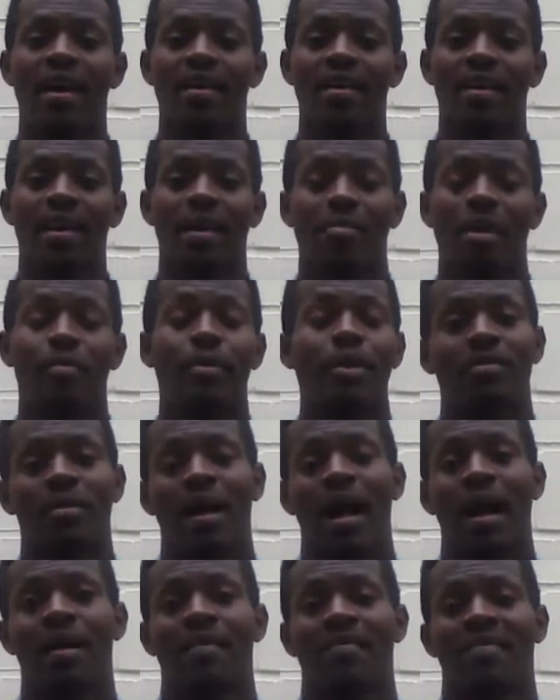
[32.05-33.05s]
and maybe
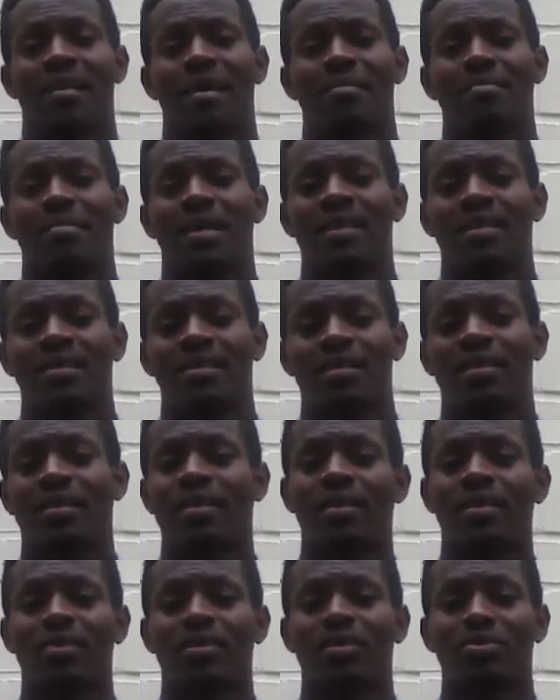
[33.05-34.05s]
I mean
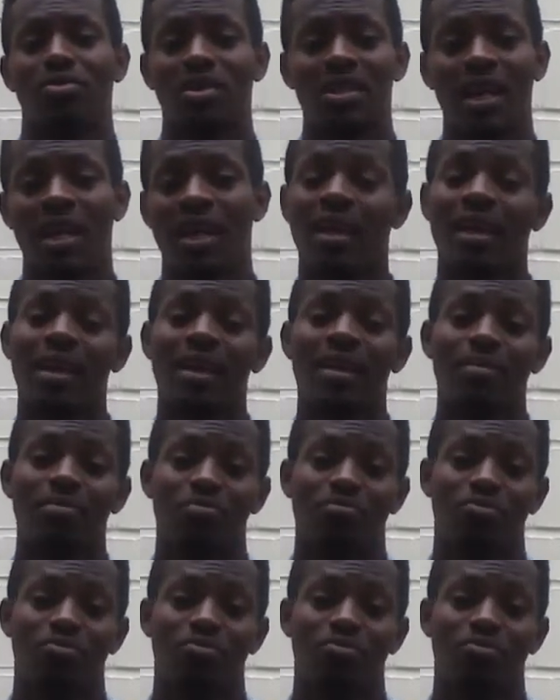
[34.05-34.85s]
today,